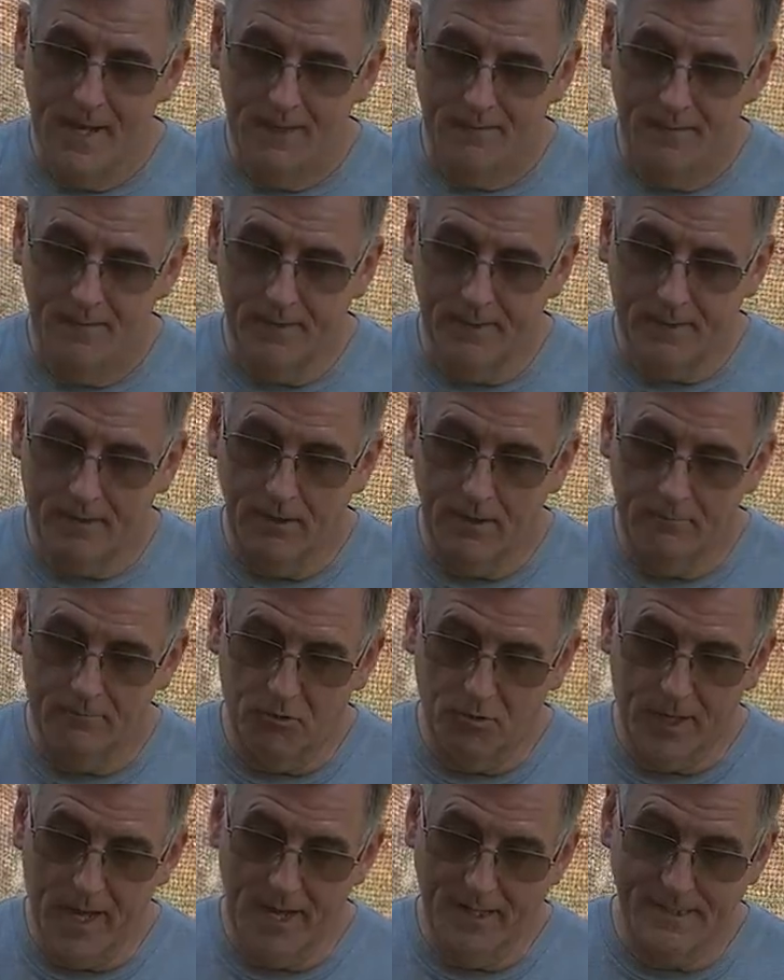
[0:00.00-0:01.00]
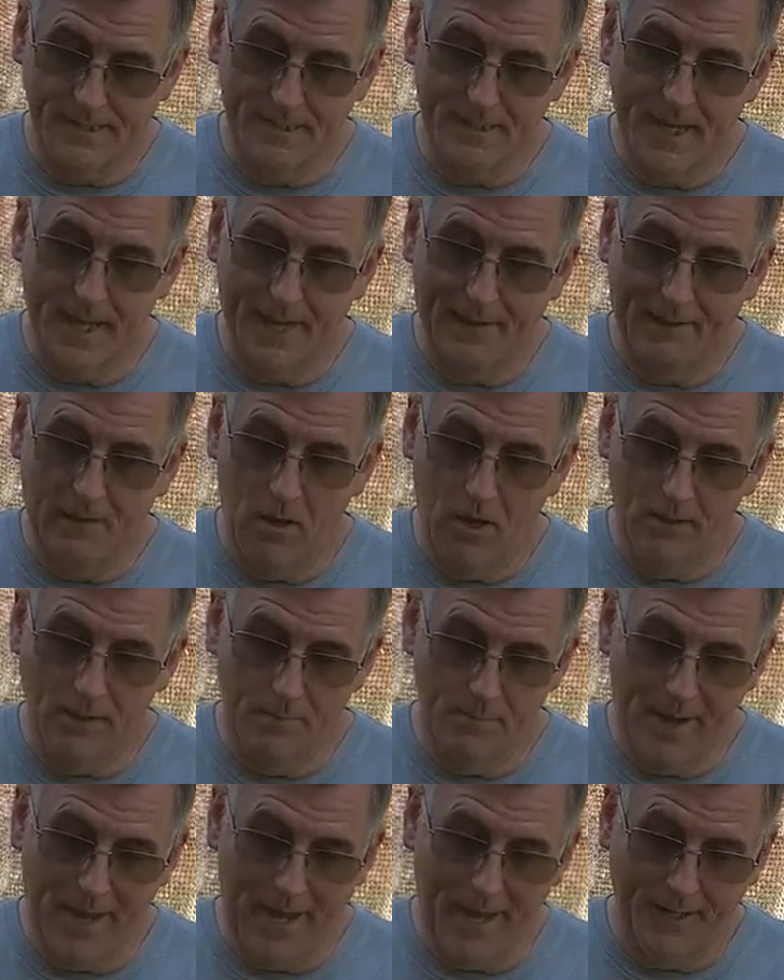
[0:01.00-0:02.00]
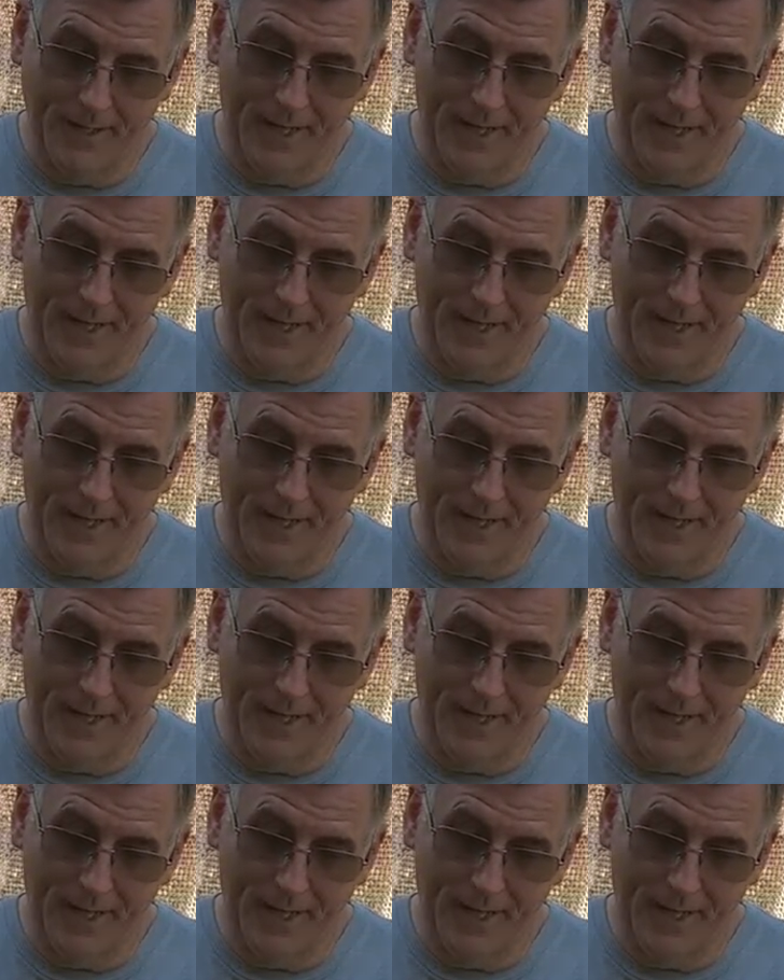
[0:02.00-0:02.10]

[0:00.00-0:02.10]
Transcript: The club will kind of slide along the mat,